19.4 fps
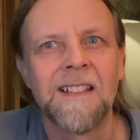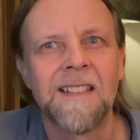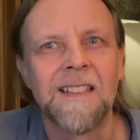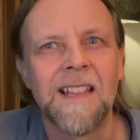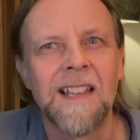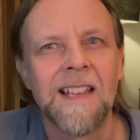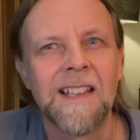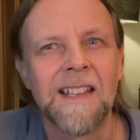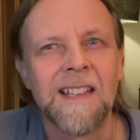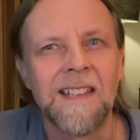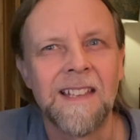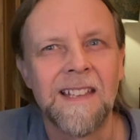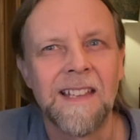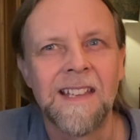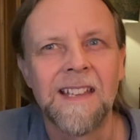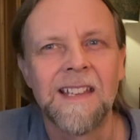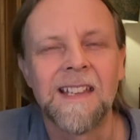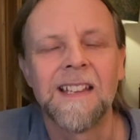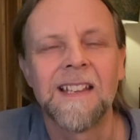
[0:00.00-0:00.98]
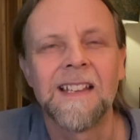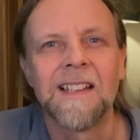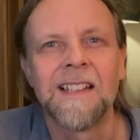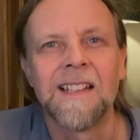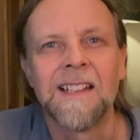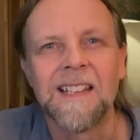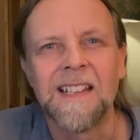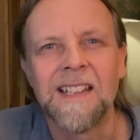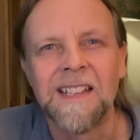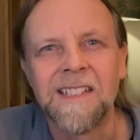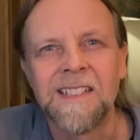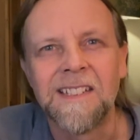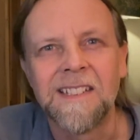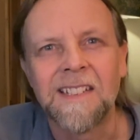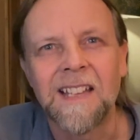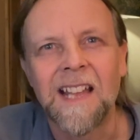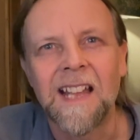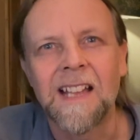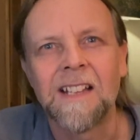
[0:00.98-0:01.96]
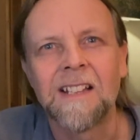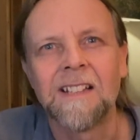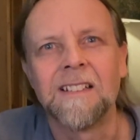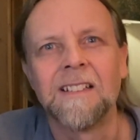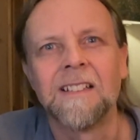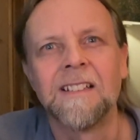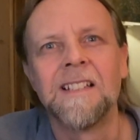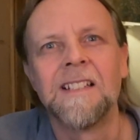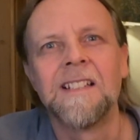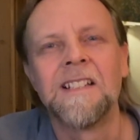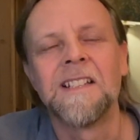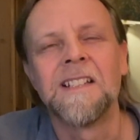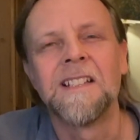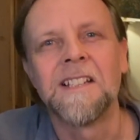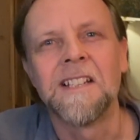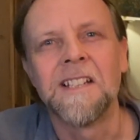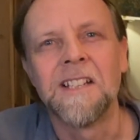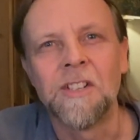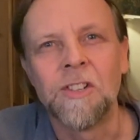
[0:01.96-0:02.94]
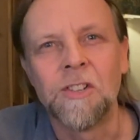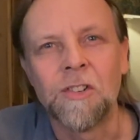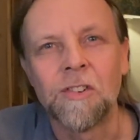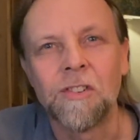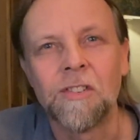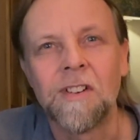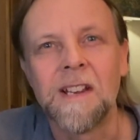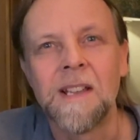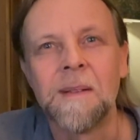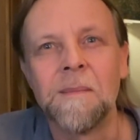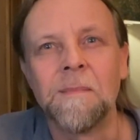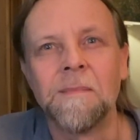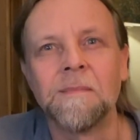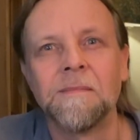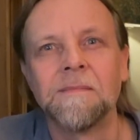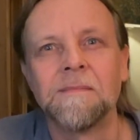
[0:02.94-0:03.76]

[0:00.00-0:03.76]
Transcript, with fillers: their gear and tackle and trim.